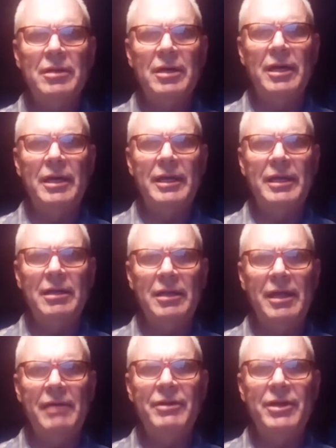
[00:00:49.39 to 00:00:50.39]
in
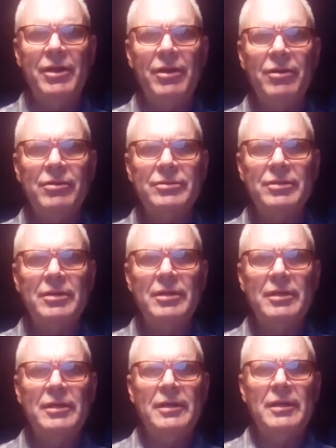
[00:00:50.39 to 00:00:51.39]
11 years
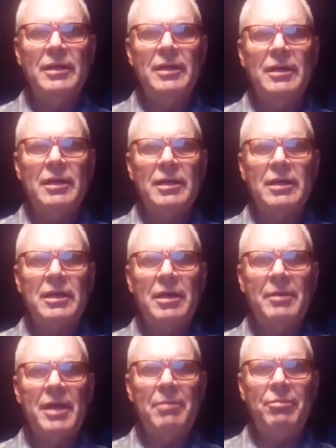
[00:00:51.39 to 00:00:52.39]

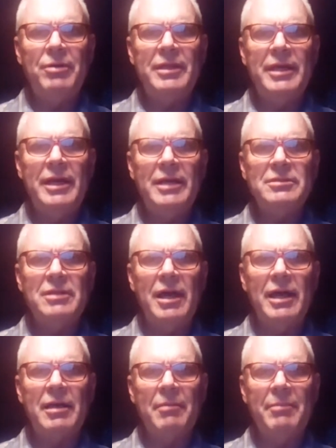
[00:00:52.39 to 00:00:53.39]
coming up with things
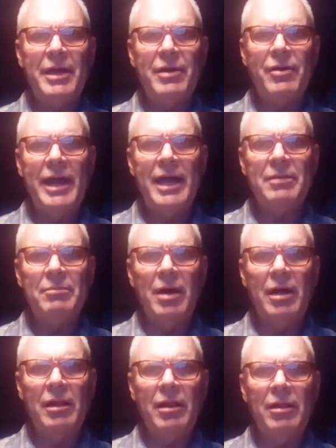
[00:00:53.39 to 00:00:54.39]
like a better atom
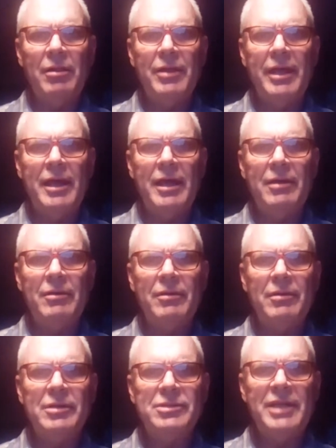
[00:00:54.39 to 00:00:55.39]
model
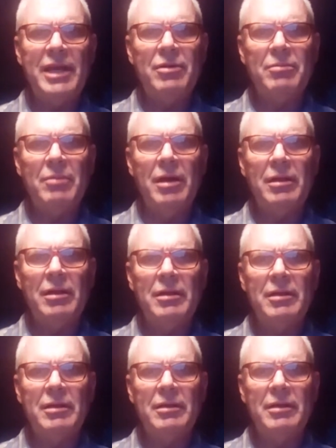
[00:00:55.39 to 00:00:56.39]
than the standard model,
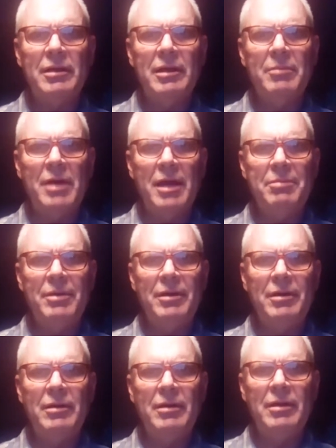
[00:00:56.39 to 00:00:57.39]
in my
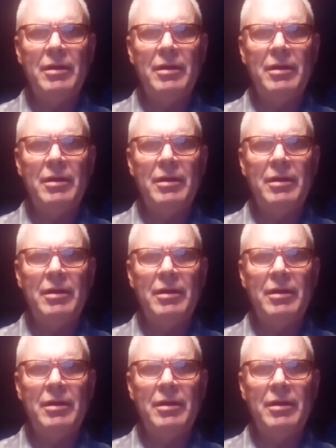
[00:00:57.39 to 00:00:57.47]
opinion.